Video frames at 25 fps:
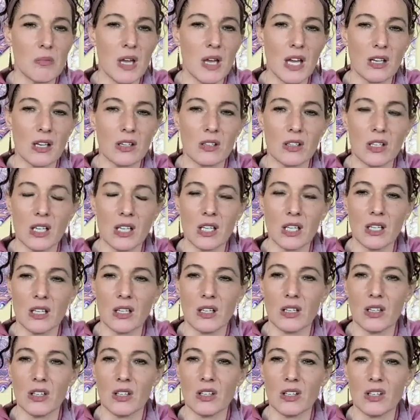mattering
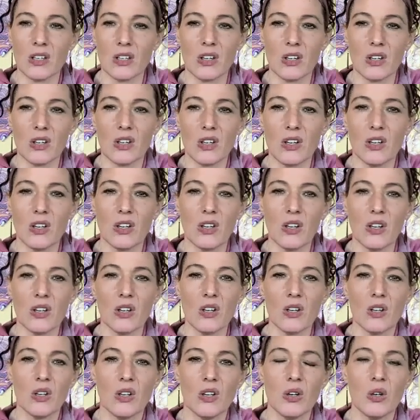or
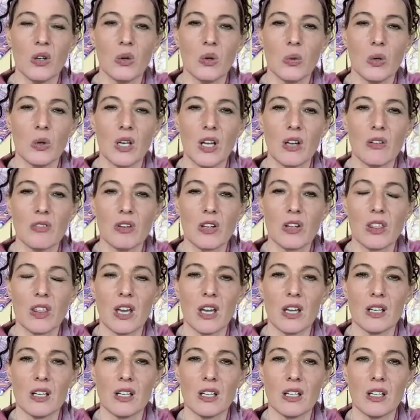whatever
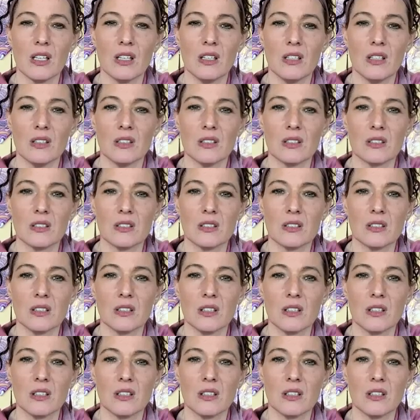that is.